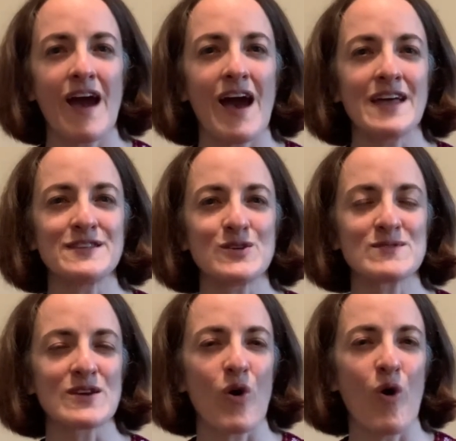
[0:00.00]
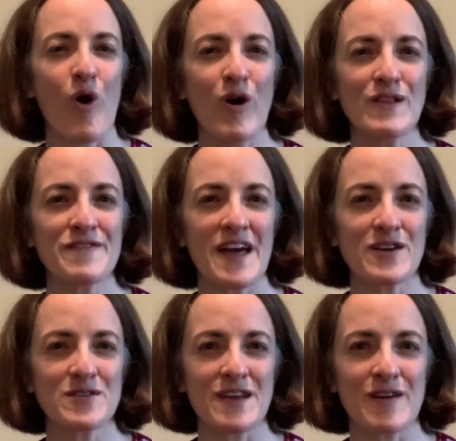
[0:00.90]
and using all of
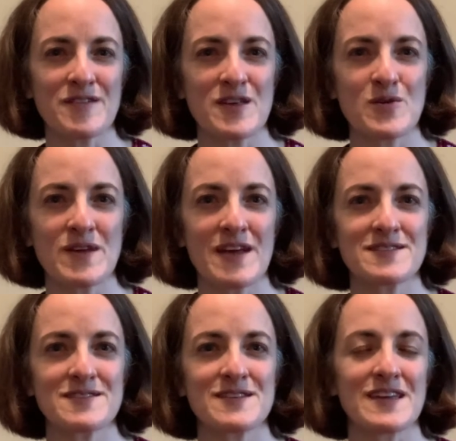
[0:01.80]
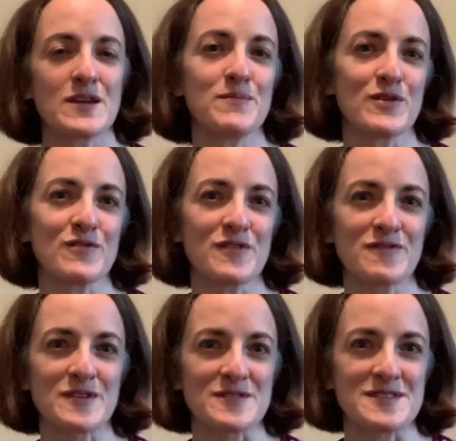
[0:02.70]
that good air that you get to get a beautiful
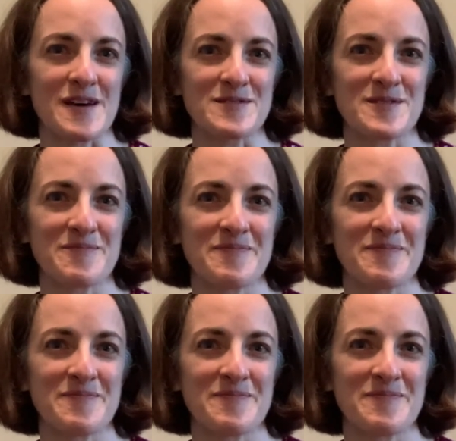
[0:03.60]
flute sound.